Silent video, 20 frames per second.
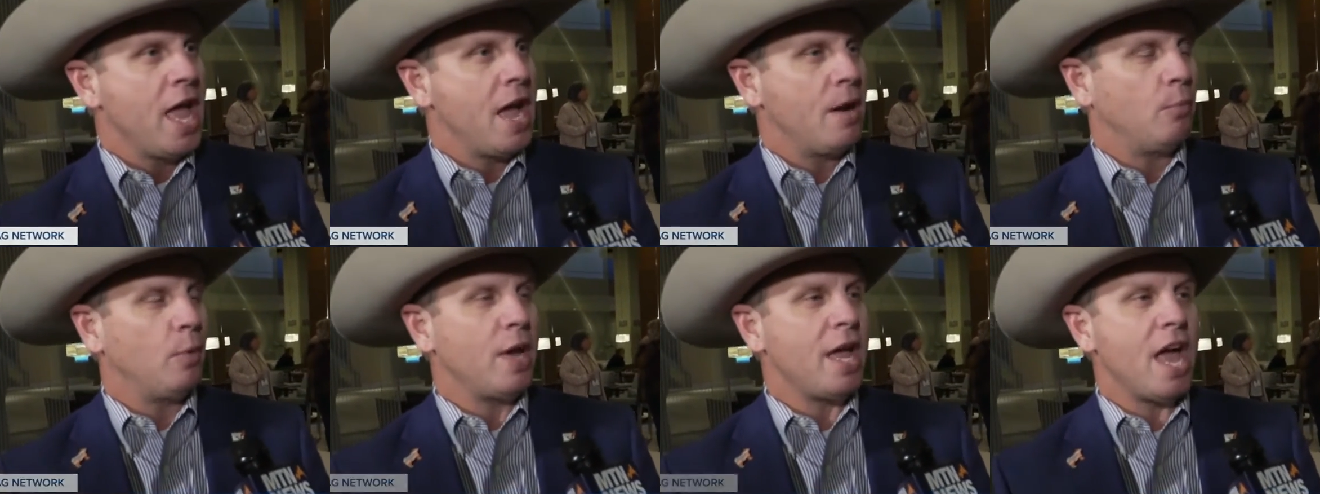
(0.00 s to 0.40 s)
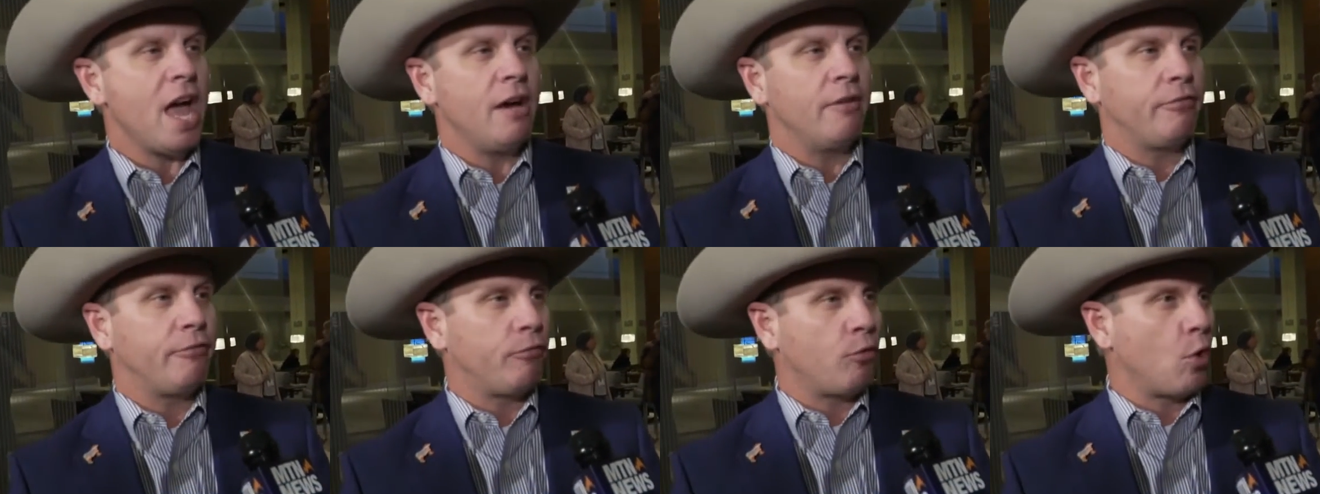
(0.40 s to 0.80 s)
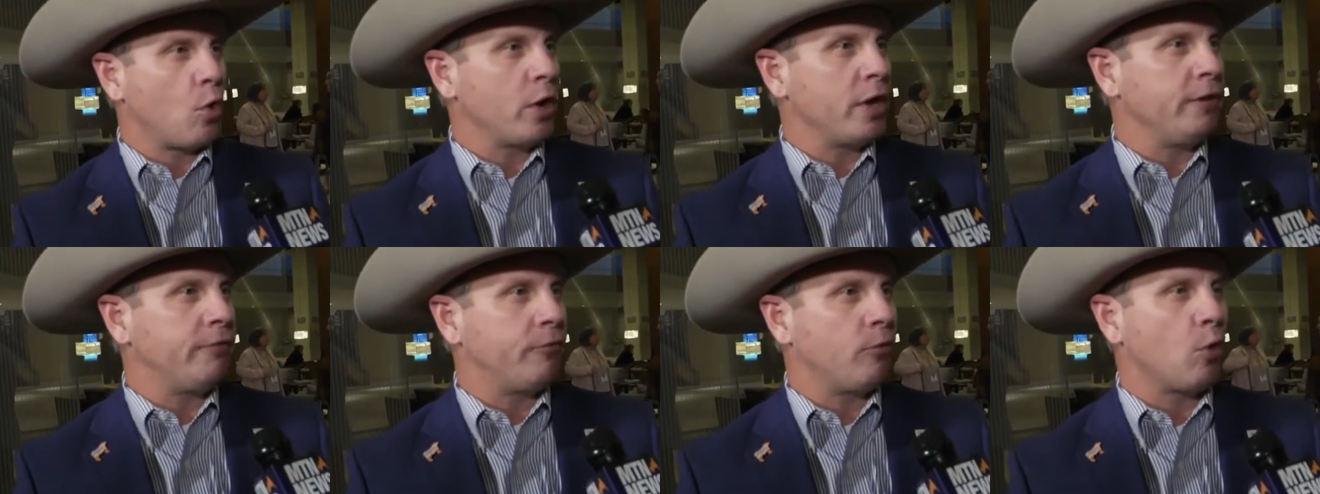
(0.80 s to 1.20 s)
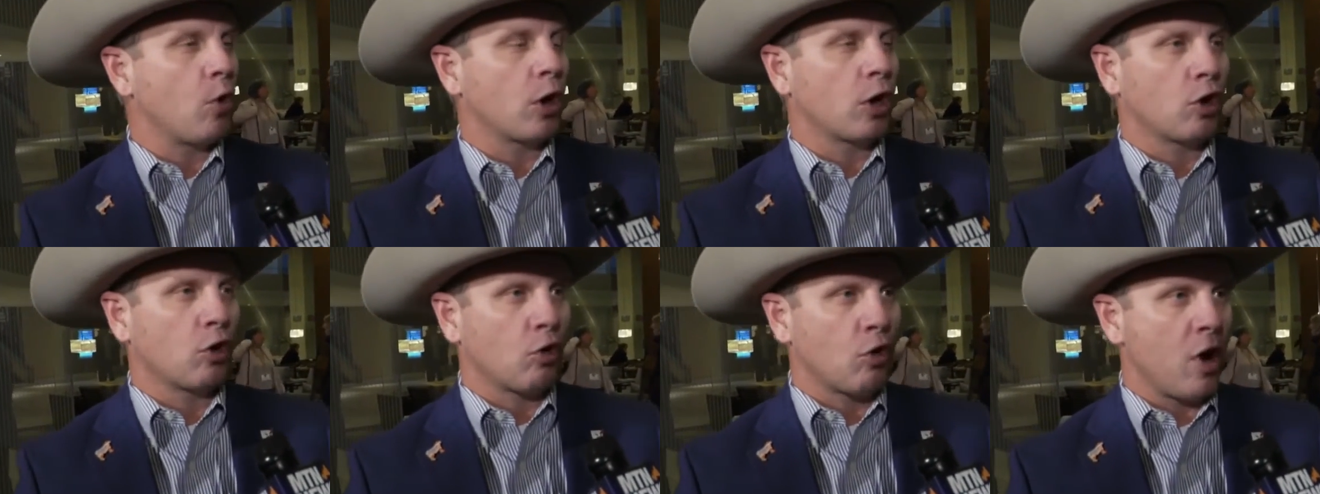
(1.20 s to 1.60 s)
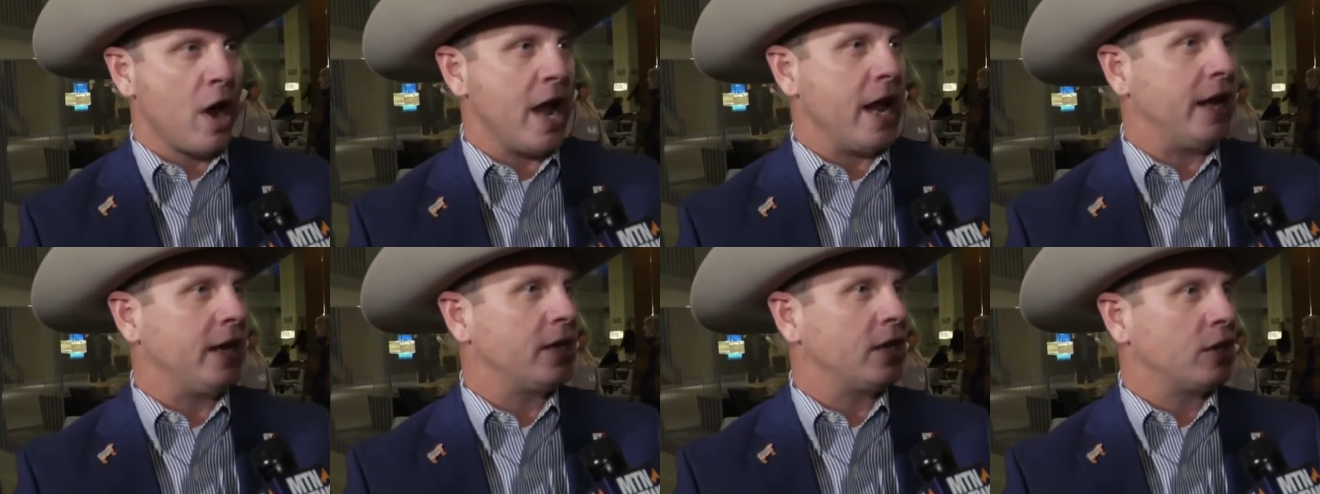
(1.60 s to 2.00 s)
and we have 44
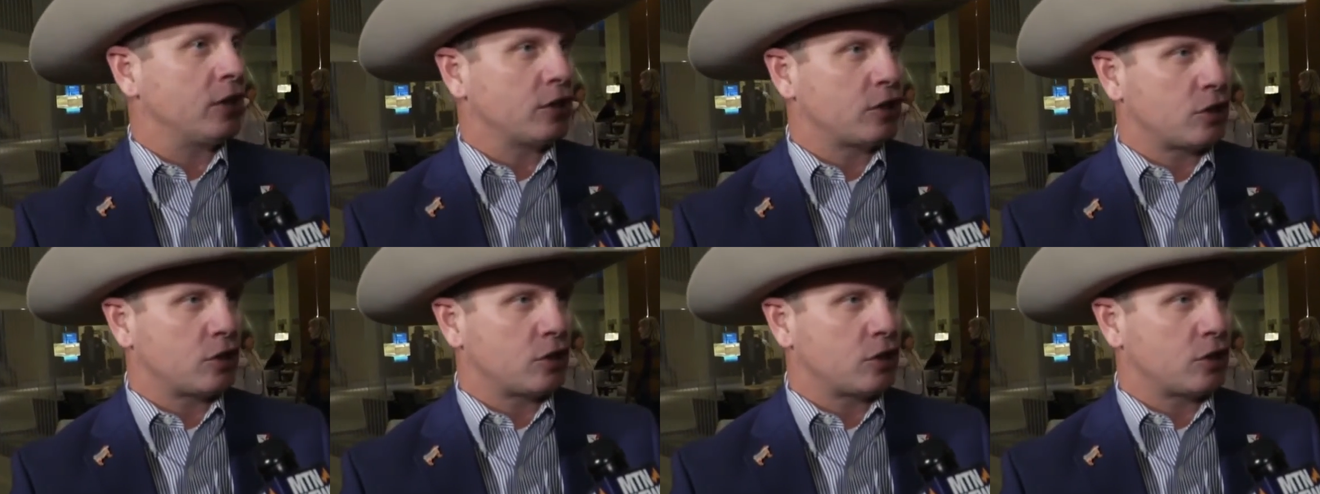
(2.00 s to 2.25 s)
great